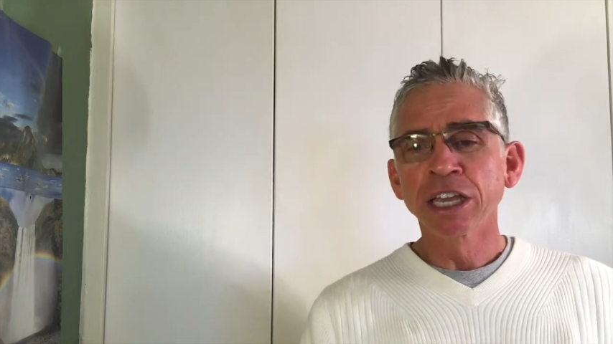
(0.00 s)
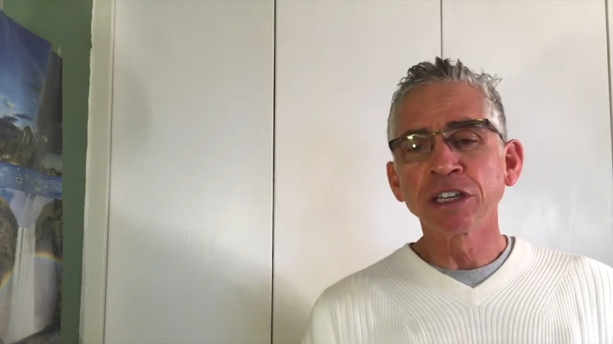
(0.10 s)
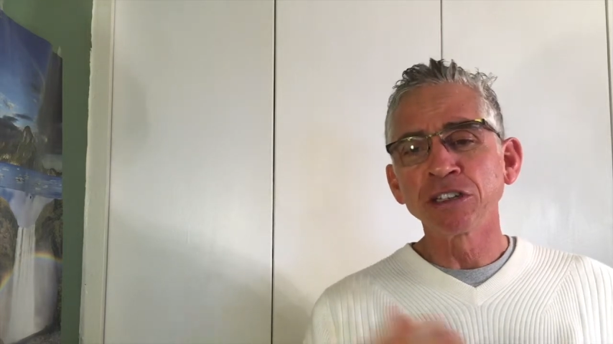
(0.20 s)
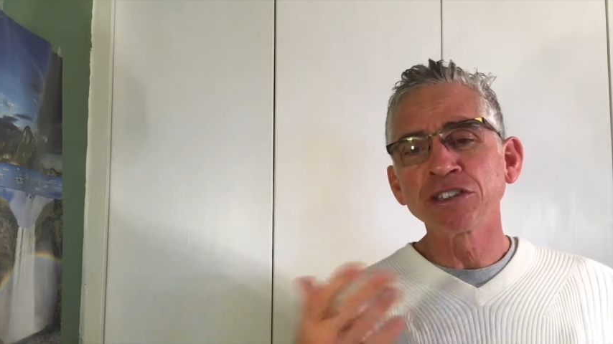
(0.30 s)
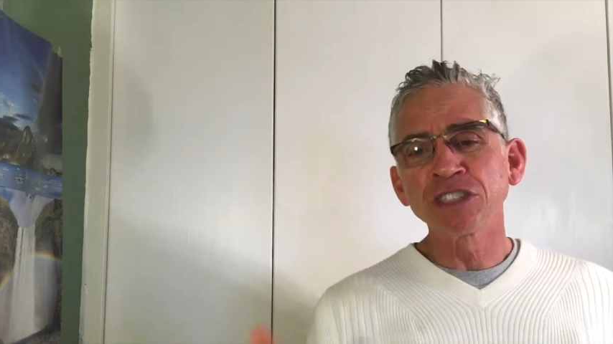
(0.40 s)

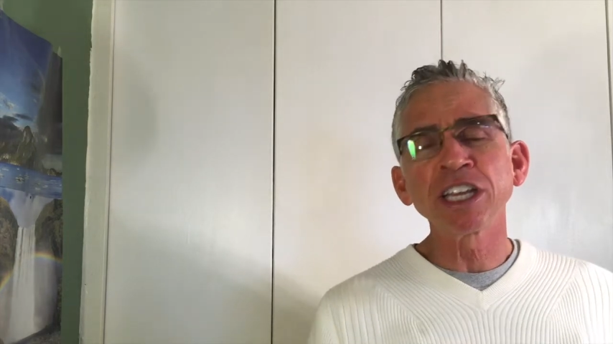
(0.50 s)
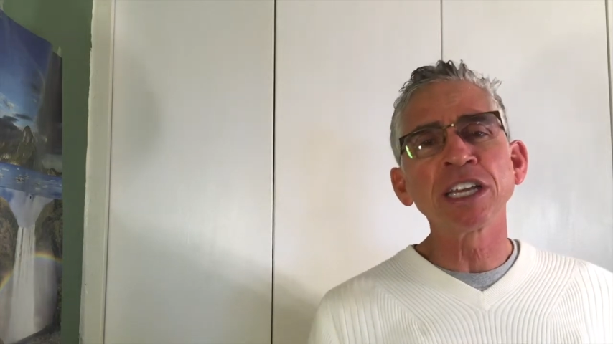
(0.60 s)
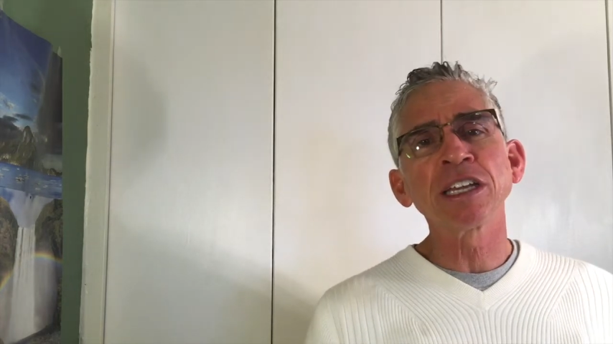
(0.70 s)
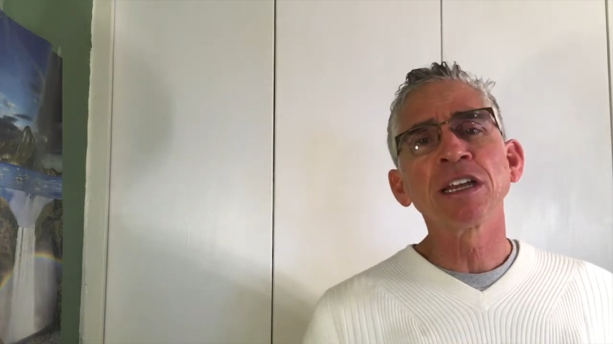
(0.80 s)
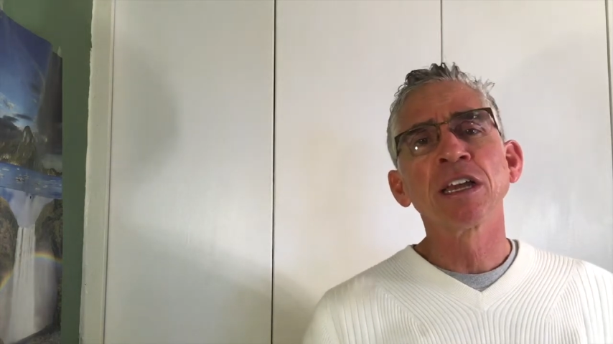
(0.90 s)
Can you
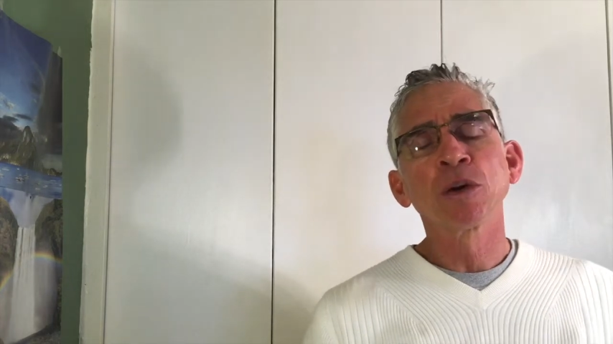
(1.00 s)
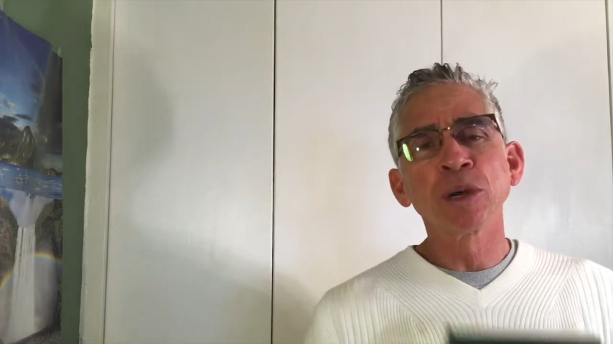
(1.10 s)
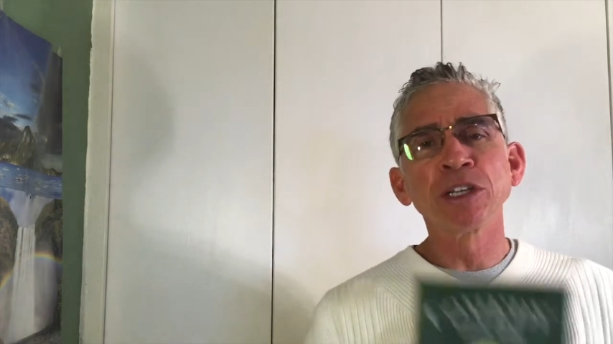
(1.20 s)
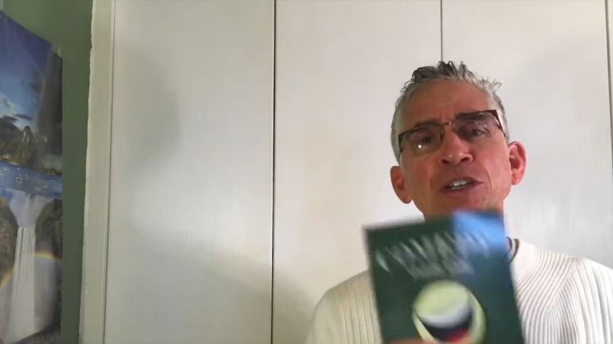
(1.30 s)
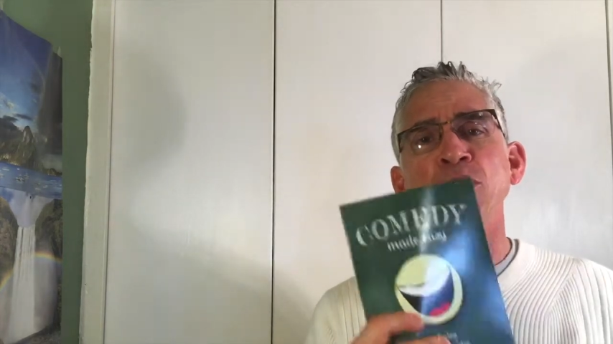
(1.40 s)
see
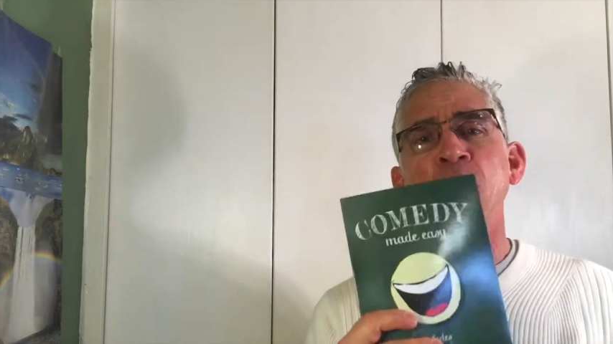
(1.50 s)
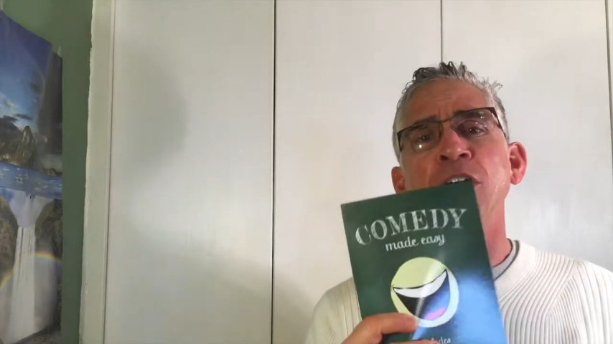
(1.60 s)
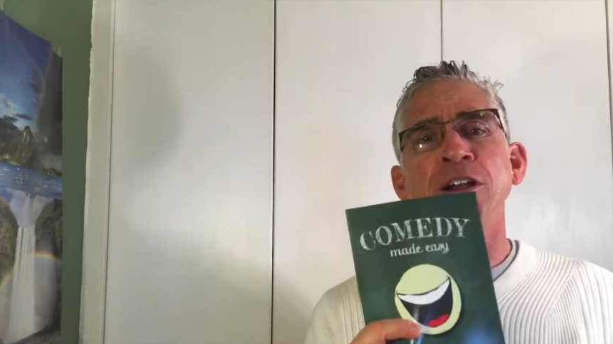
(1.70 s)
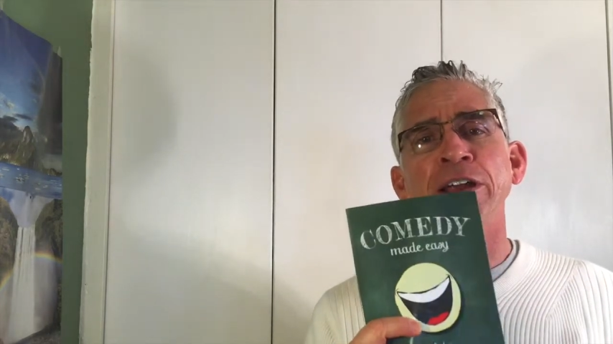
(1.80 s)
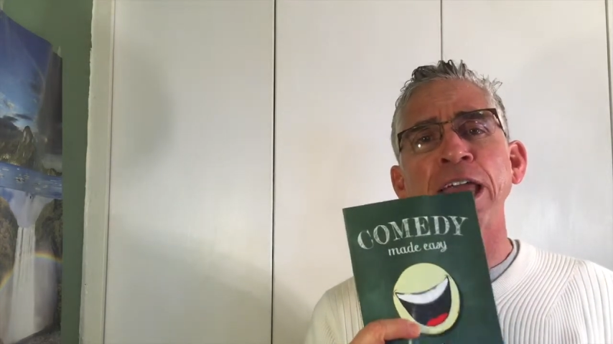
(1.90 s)
when you
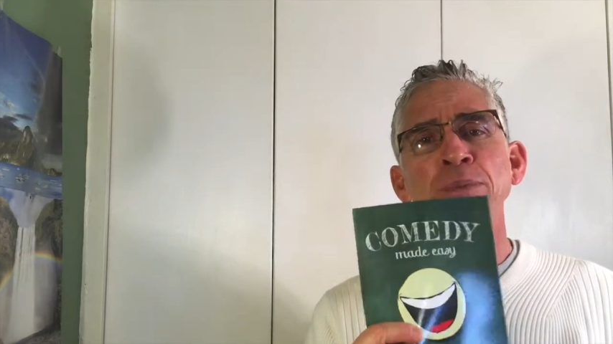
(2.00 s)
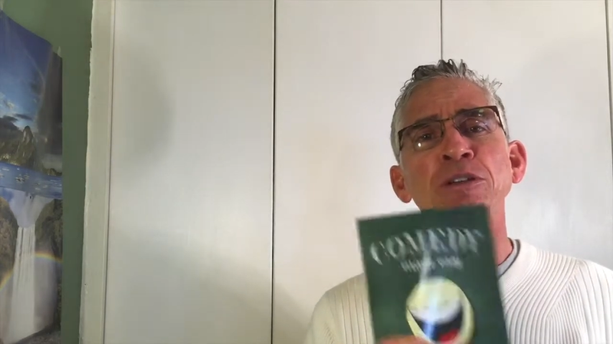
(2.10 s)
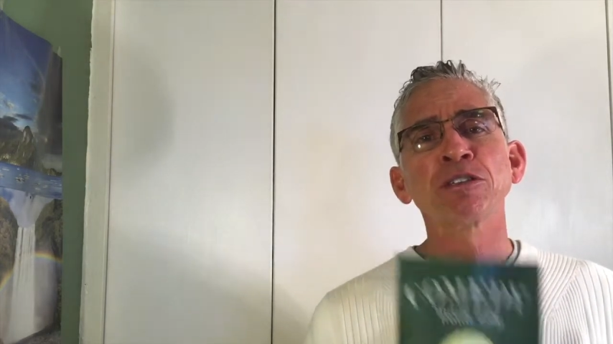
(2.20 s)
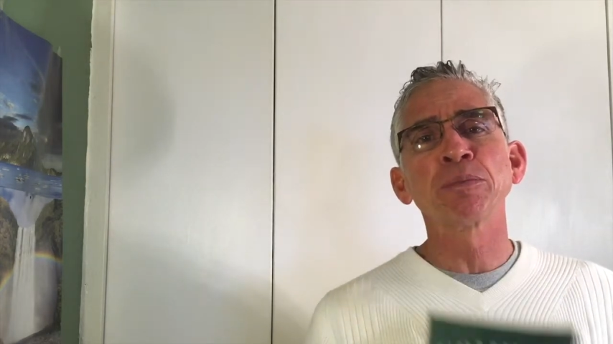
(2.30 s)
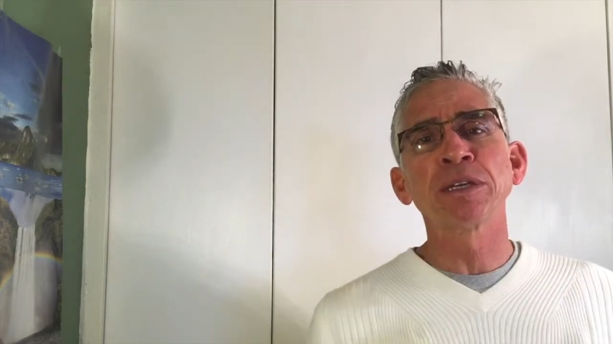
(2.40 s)
are
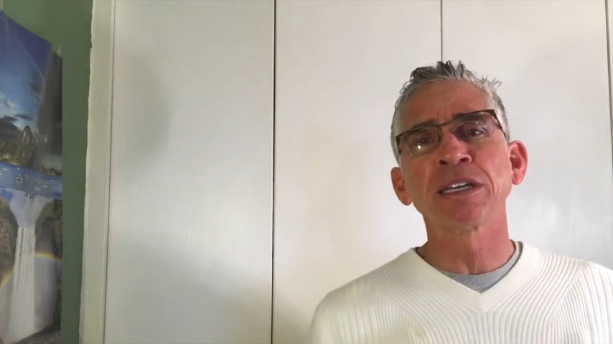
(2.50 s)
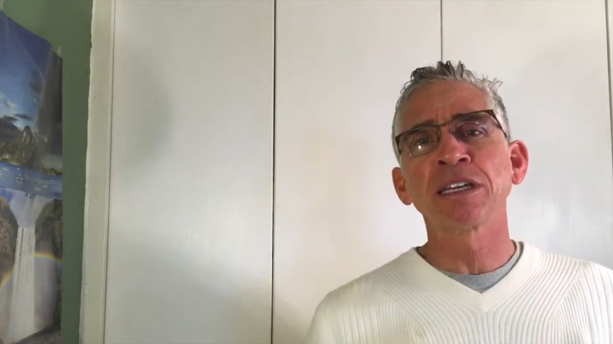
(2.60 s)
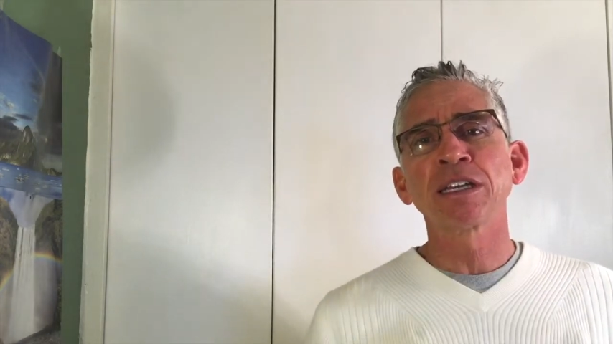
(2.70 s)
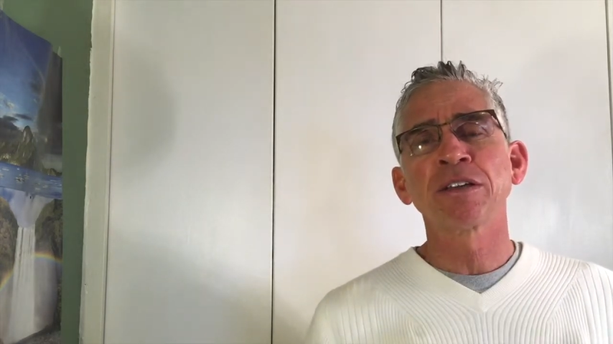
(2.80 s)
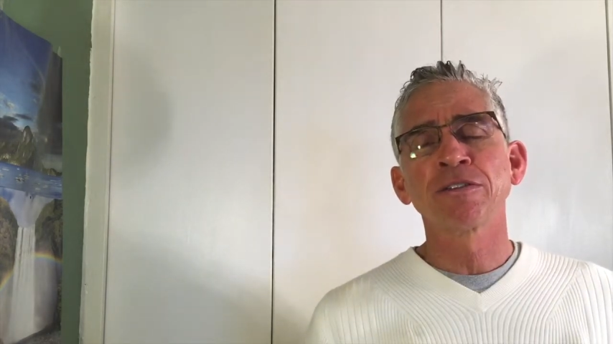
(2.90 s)
able to
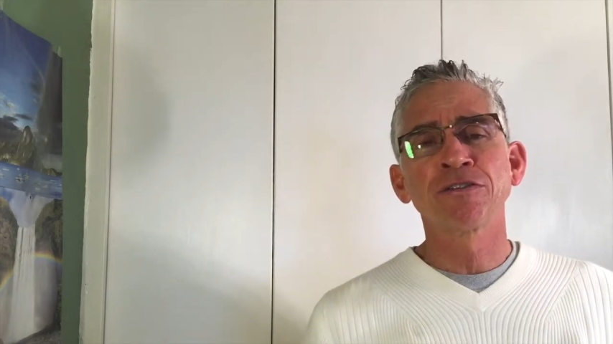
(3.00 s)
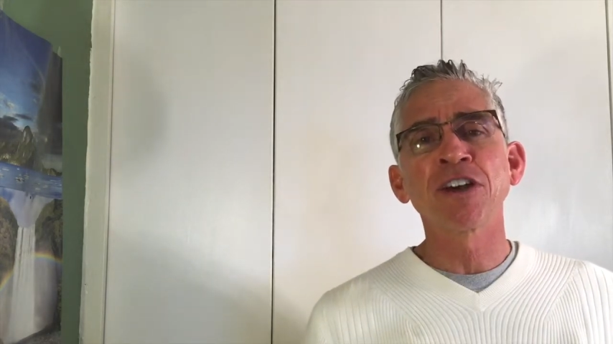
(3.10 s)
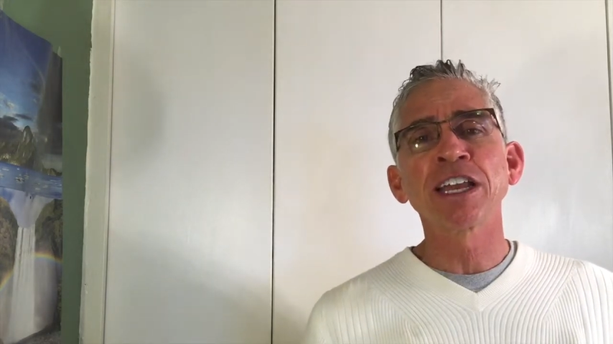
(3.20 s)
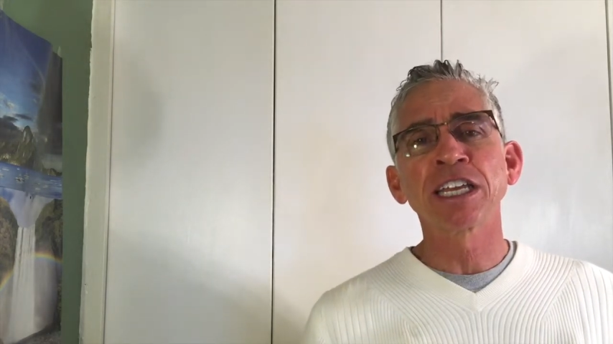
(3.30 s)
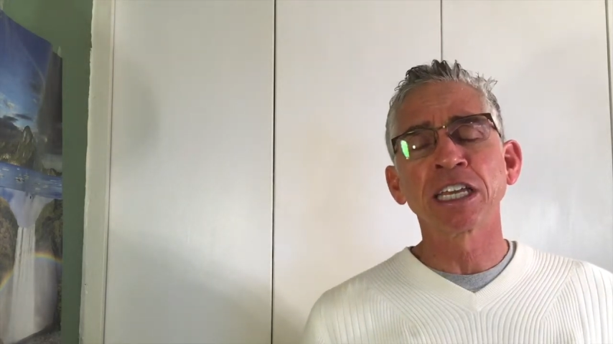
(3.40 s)
be
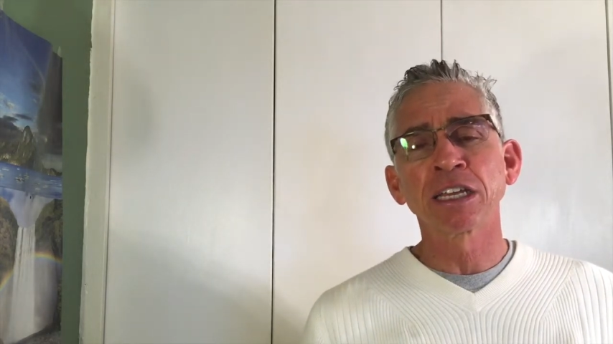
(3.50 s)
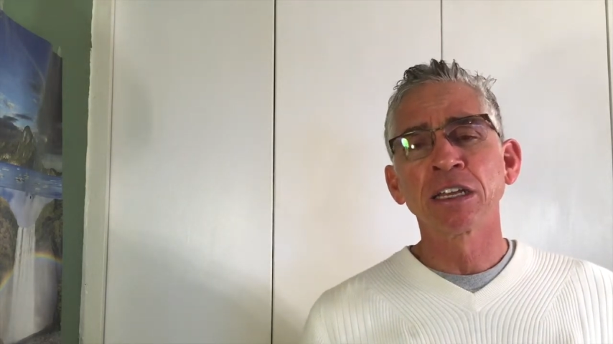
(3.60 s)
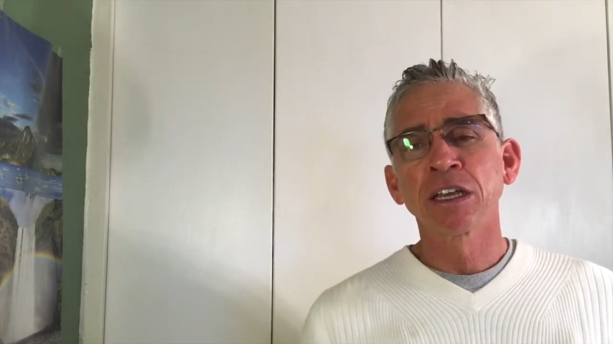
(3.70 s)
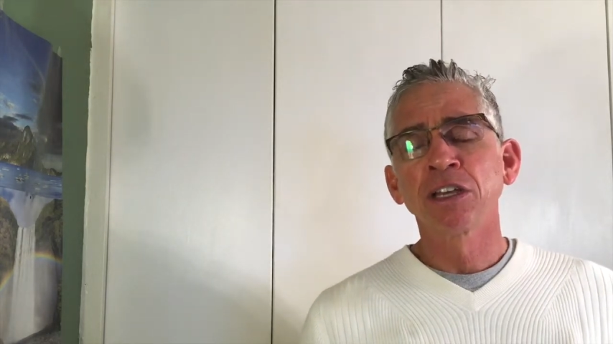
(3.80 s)
funny